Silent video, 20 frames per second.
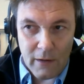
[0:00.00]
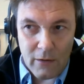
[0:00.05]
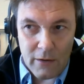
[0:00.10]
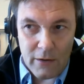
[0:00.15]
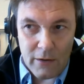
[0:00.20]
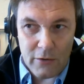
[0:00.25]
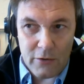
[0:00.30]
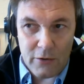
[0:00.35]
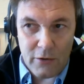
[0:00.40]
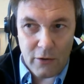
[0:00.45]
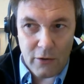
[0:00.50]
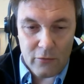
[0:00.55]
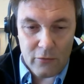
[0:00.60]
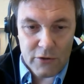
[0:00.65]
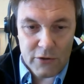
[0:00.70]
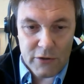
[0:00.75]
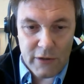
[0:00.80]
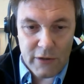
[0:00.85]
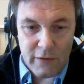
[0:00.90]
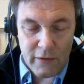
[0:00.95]
You don't
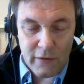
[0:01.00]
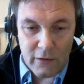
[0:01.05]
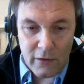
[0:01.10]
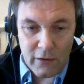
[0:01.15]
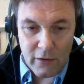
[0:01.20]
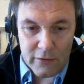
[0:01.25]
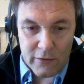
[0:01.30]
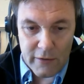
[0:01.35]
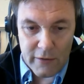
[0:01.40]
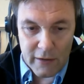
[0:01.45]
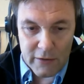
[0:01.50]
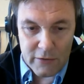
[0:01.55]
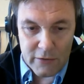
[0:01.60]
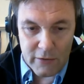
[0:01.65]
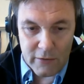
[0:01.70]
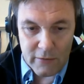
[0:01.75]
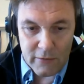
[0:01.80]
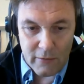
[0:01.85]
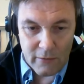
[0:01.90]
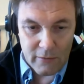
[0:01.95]
see the context,
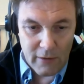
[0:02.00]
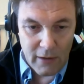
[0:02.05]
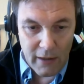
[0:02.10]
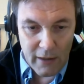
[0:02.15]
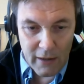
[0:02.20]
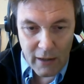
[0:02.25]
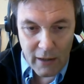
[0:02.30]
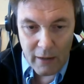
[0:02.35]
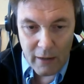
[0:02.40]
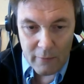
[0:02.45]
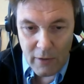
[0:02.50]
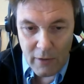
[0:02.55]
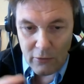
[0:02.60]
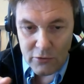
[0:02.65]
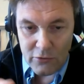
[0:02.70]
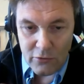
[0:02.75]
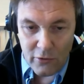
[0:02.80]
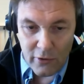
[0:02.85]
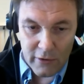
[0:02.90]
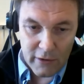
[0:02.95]
like I'm now
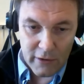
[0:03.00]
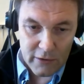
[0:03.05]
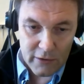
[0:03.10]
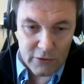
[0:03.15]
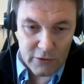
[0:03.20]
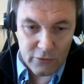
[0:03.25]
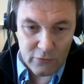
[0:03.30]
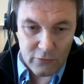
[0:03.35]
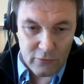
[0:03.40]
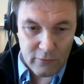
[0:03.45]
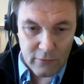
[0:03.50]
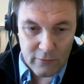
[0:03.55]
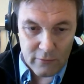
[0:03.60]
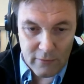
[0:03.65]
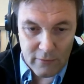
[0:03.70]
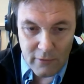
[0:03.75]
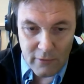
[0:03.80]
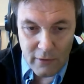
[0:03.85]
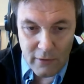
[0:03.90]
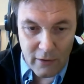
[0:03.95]
talking to
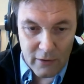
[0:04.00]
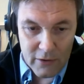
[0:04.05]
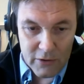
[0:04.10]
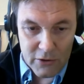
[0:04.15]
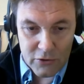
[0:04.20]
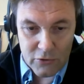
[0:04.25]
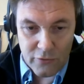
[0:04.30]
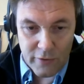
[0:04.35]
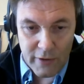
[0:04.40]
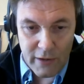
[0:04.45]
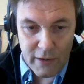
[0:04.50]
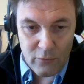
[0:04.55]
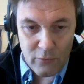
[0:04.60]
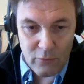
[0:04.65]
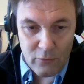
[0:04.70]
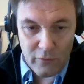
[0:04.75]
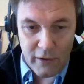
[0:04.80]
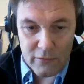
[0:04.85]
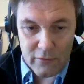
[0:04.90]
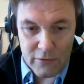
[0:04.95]
a screen
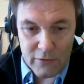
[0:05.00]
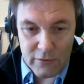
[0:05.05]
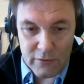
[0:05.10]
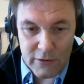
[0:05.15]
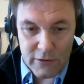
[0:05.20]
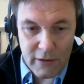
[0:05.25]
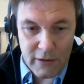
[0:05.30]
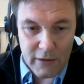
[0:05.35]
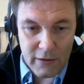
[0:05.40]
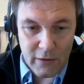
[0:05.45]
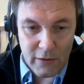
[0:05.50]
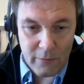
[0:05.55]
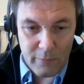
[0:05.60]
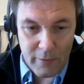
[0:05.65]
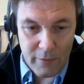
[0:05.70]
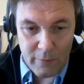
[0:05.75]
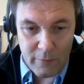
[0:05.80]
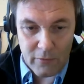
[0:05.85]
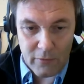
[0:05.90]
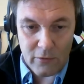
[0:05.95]
without seeing the
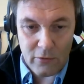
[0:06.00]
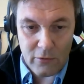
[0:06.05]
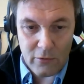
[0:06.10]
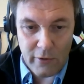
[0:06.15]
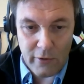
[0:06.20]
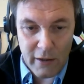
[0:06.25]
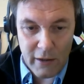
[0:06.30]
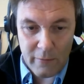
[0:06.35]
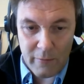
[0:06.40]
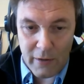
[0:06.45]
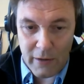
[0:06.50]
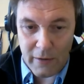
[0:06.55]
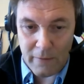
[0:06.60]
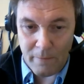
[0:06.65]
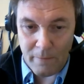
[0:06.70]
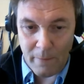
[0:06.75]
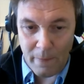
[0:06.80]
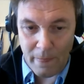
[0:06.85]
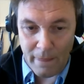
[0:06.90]
people who hear me.